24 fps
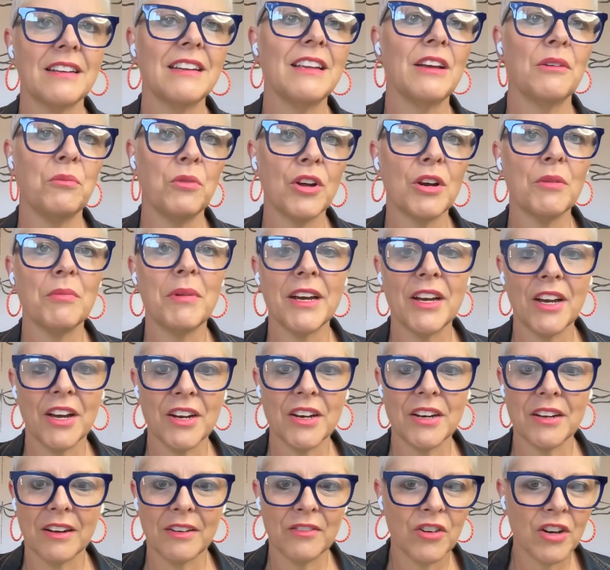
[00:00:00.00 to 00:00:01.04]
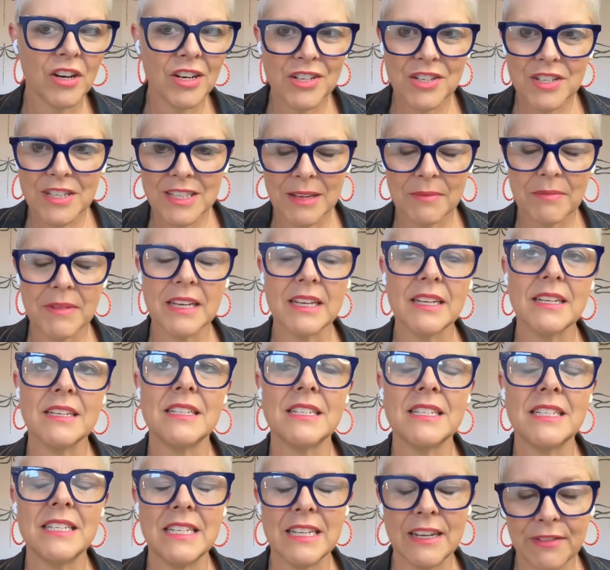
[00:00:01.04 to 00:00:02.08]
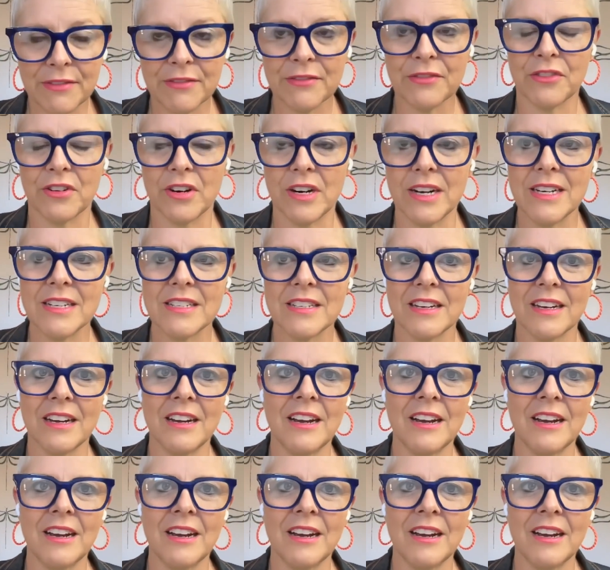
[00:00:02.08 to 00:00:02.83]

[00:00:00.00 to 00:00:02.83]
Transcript: what am I going to? I've got to do something different.